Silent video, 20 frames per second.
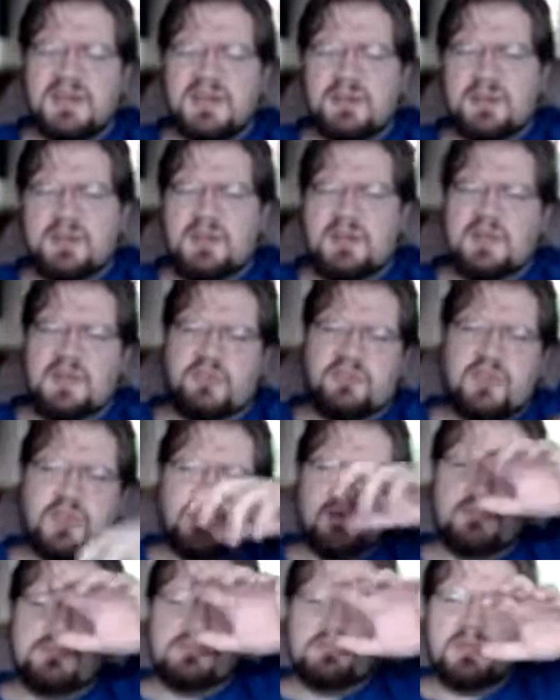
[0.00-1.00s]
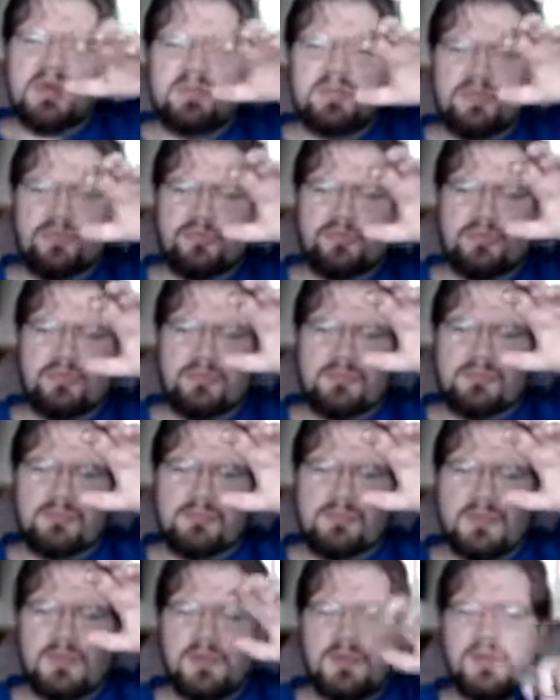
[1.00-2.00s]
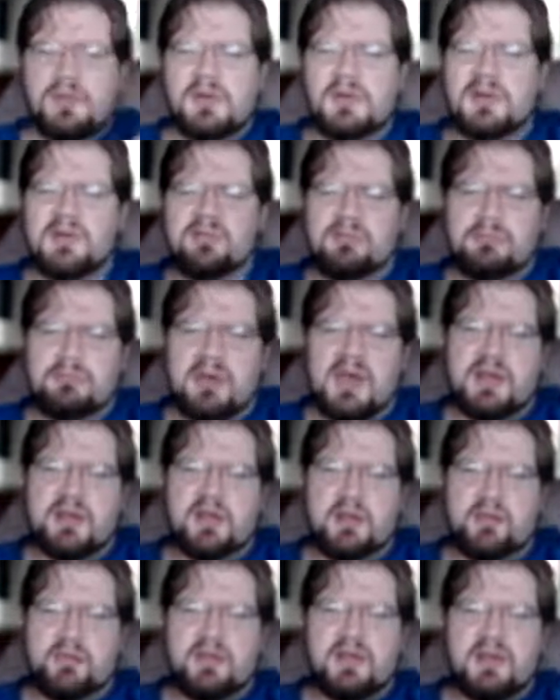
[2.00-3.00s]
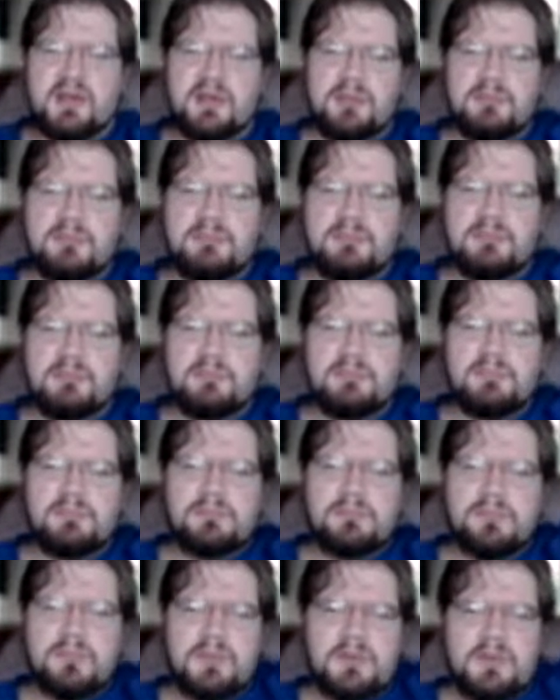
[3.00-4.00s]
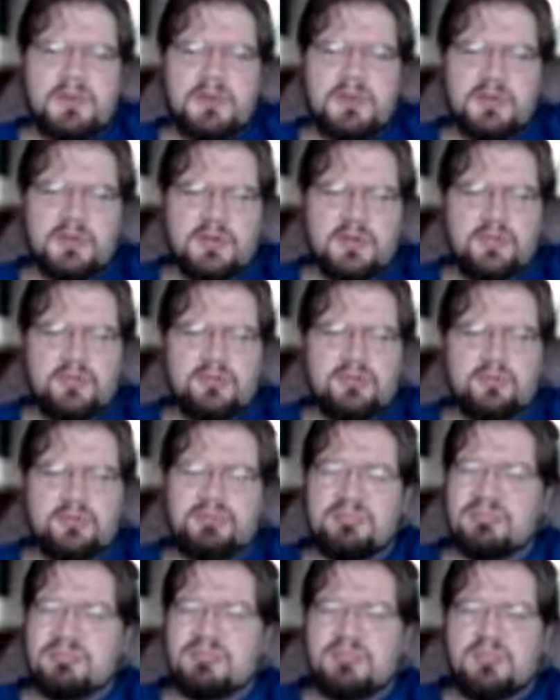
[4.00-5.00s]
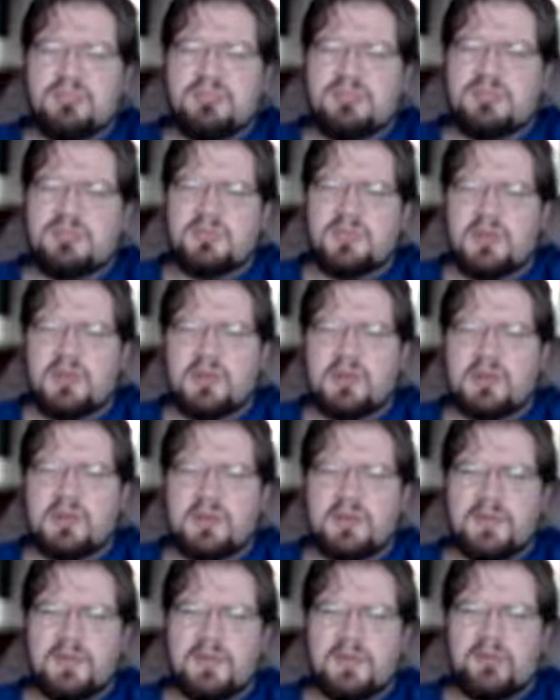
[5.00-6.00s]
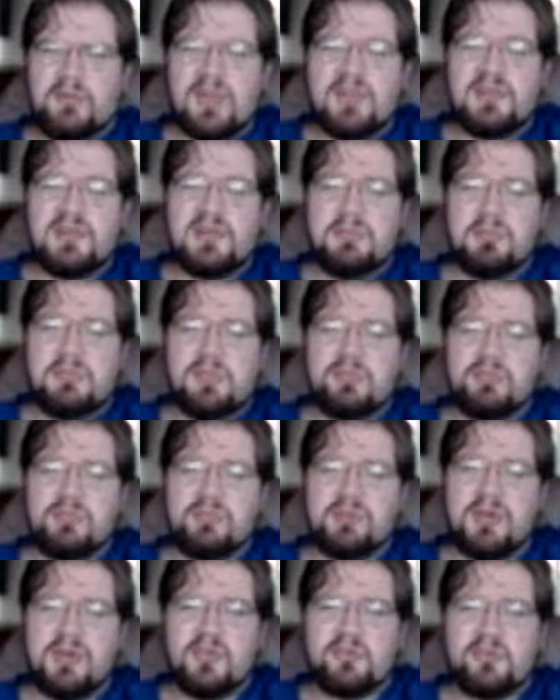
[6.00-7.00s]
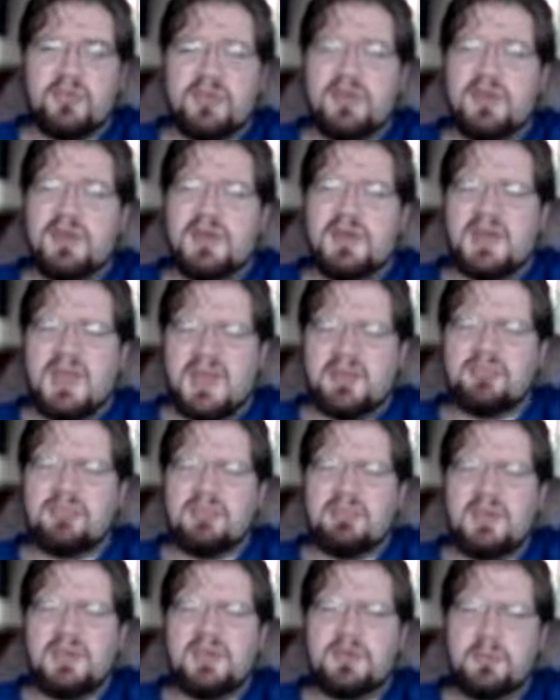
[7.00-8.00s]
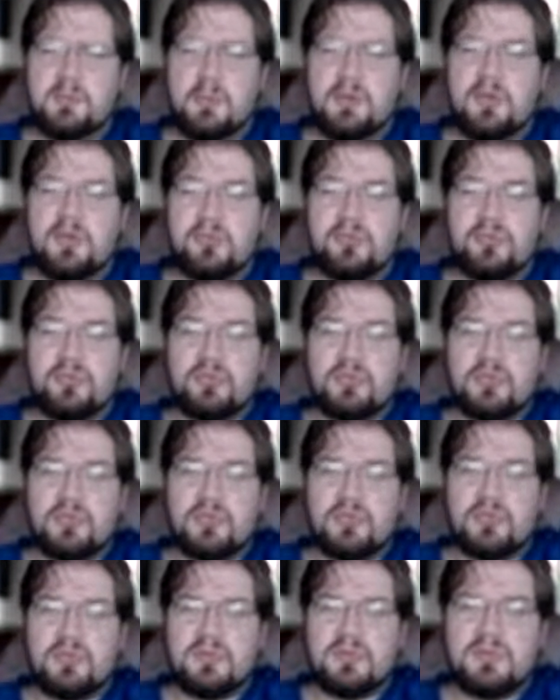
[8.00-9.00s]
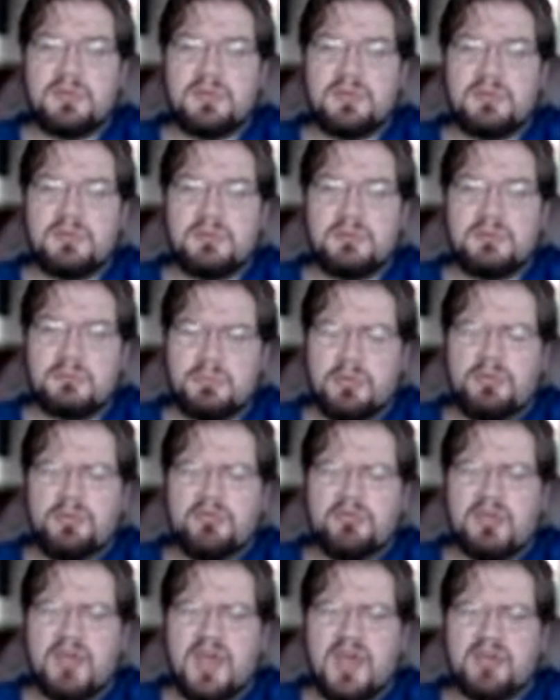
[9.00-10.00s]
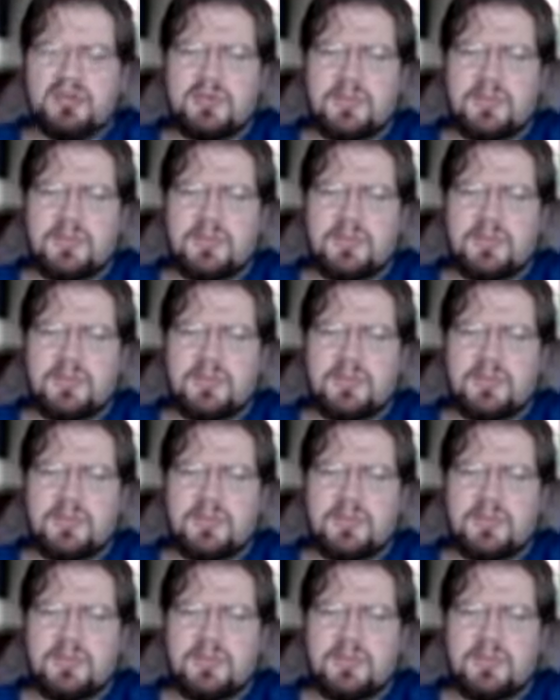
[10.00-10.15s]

And that's how mothers are given bad healthcare. Because a lot of those antidepressant drugs actually make you worse. Proven fact.